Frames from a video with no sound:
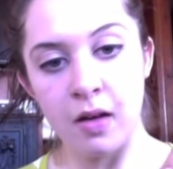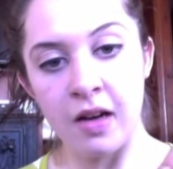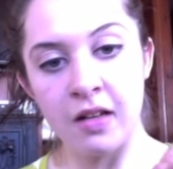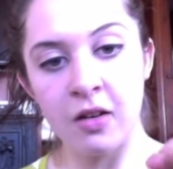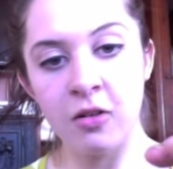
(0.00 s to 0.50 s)

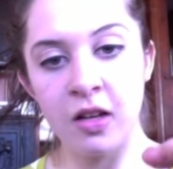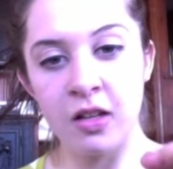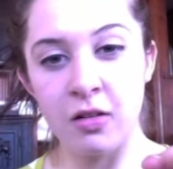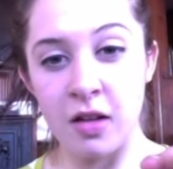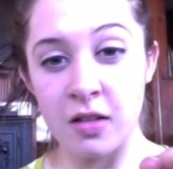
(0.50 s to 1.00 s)
know
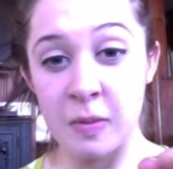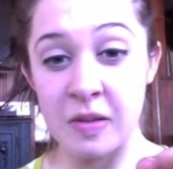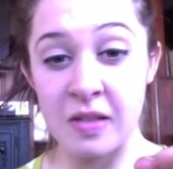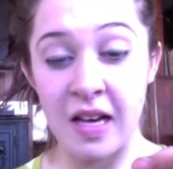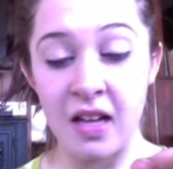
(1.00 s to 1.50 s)
you're not
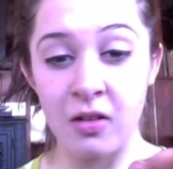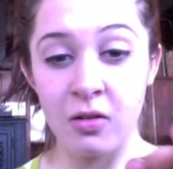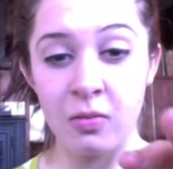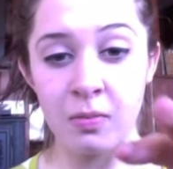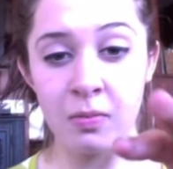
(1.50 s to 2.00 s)
supposed to
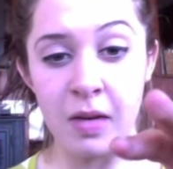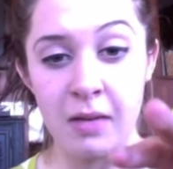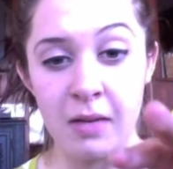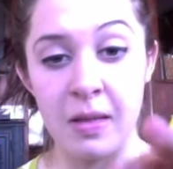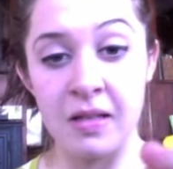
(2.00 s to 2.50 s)
handle
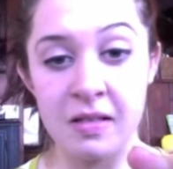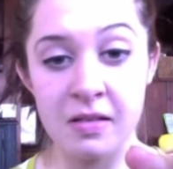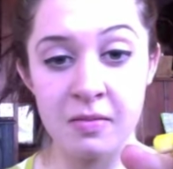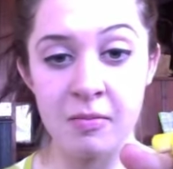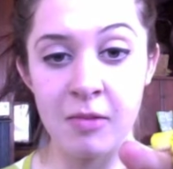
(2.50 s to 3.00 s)

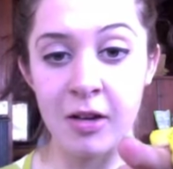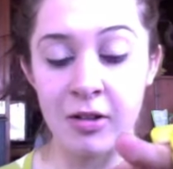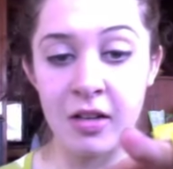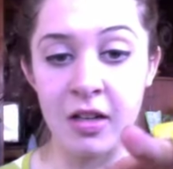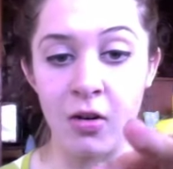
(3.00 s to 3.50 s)
babies
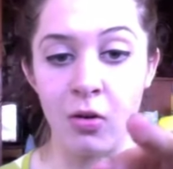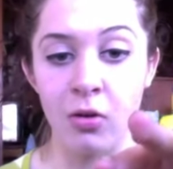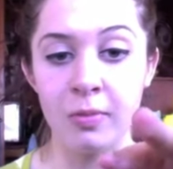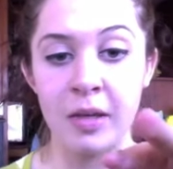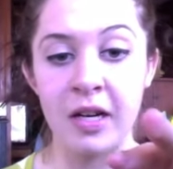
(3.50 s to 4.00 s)
under a year
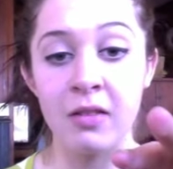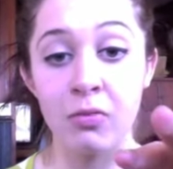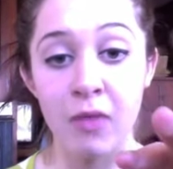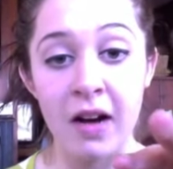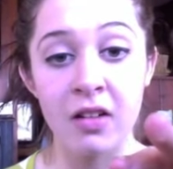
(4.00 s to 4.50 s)
old, but I
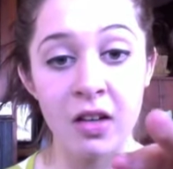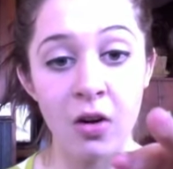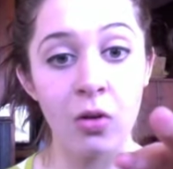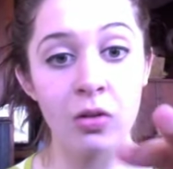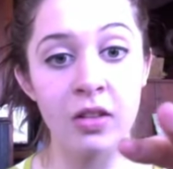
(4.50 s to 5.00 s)
rarely
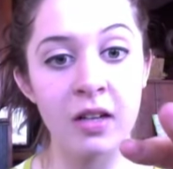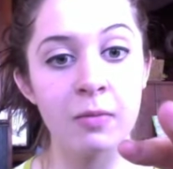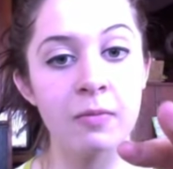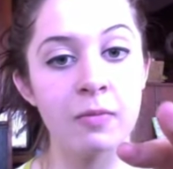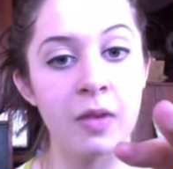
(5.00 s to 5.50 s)
hold
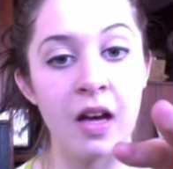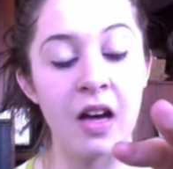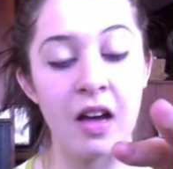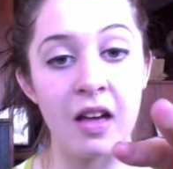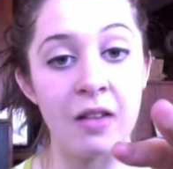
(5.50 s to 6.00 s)
him,
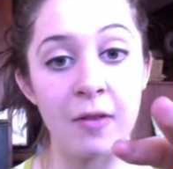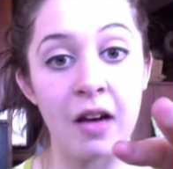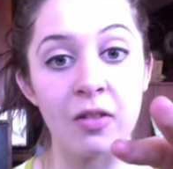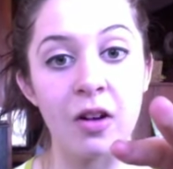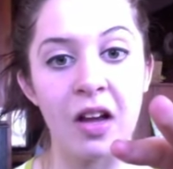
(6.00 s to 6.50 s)
if
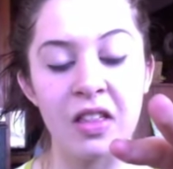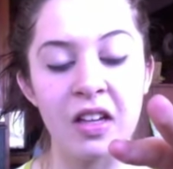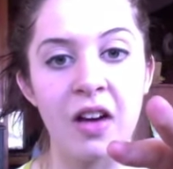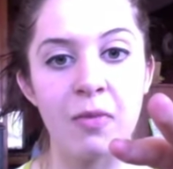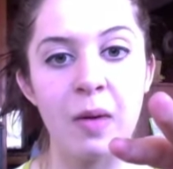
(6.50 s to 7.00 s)
ever. I
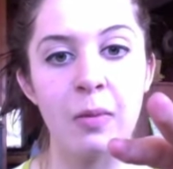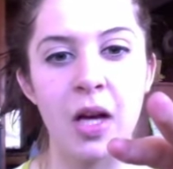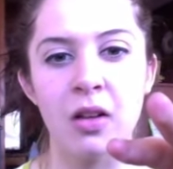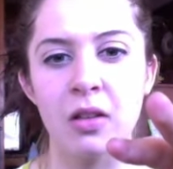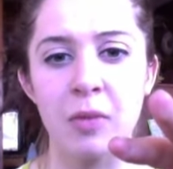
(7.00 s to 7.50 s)
think I've maybe
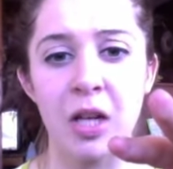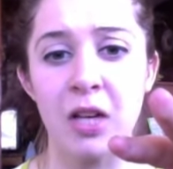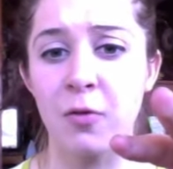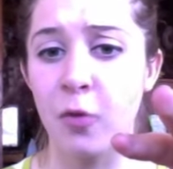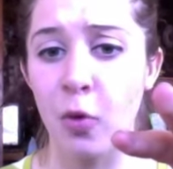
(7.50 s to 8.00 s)
held him
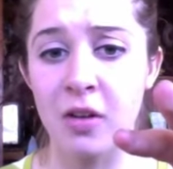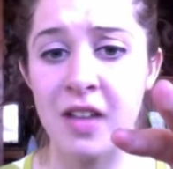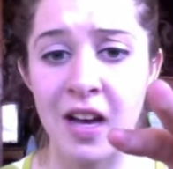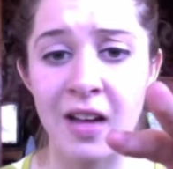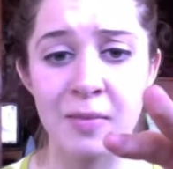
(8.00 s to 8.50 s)
4
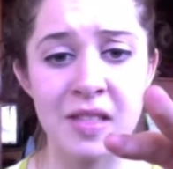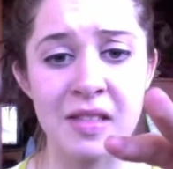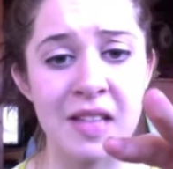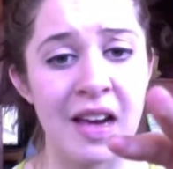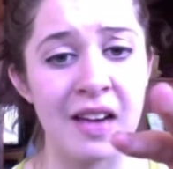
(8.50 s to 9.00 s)
times
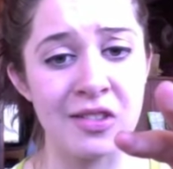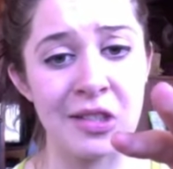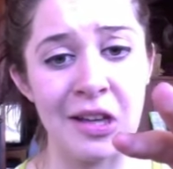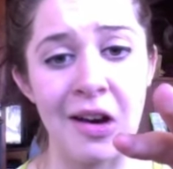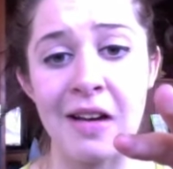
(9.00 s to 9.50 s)
since I
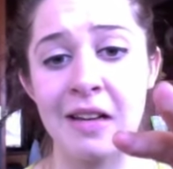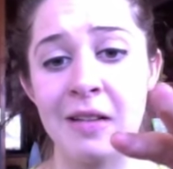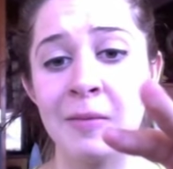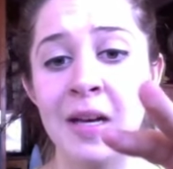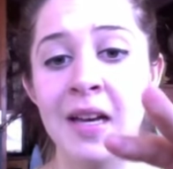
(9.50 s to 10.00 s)
actually got
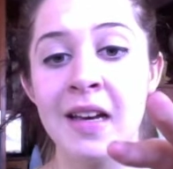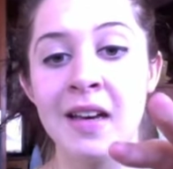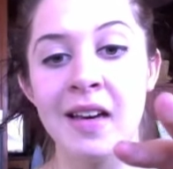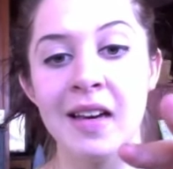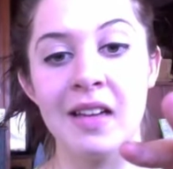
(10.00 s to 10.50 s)
him,
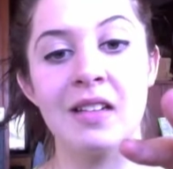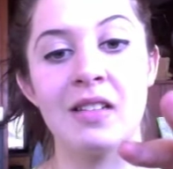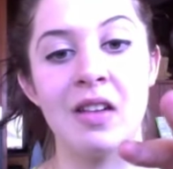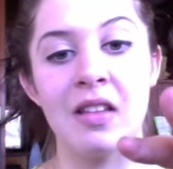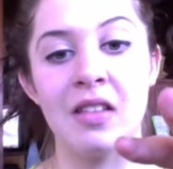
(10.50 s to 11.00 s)

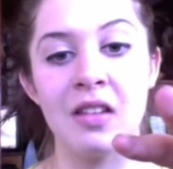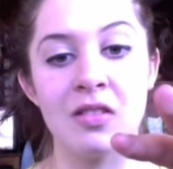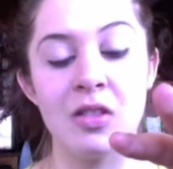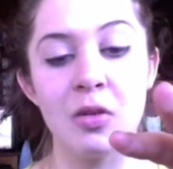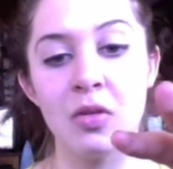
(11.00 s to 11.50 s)
and I think
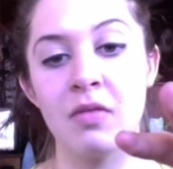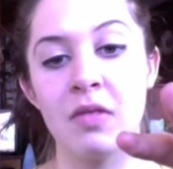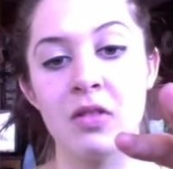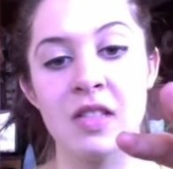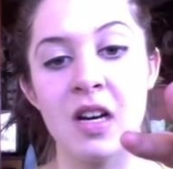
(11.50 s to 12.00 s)
2 of
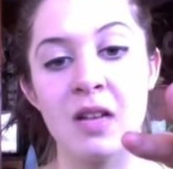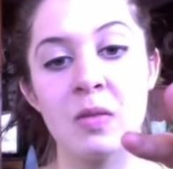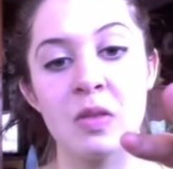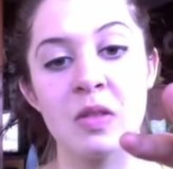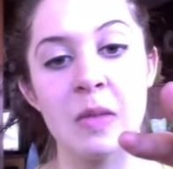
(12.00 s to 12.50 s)
those
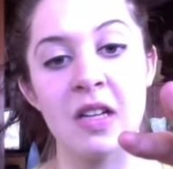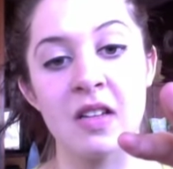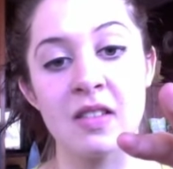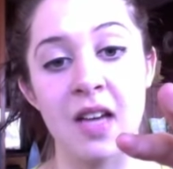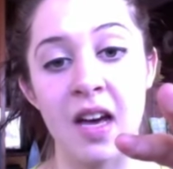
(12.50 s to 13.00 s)
times was
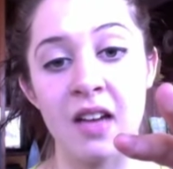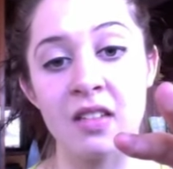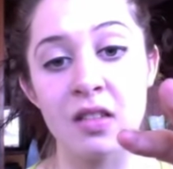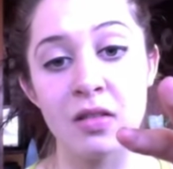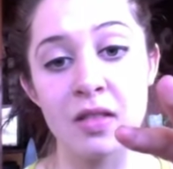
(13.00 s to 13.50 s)
because I had
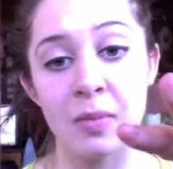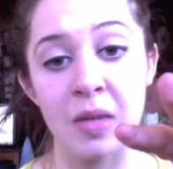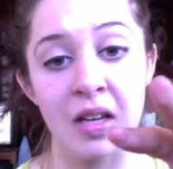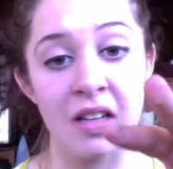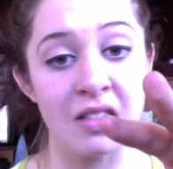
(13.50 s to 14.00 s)
to do
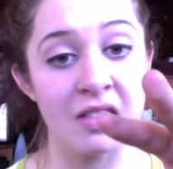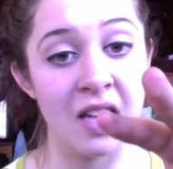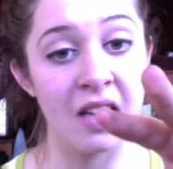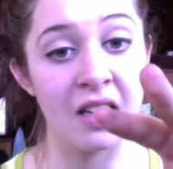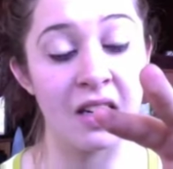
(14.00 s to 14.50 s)
something in his
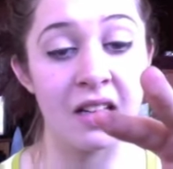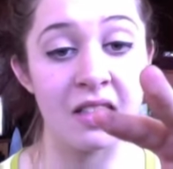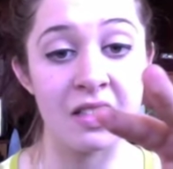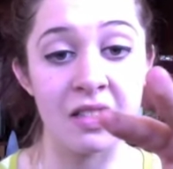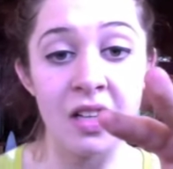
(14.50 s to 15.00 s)
tank and I
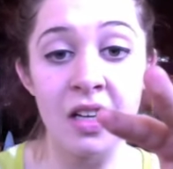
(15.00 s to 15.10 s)
didn't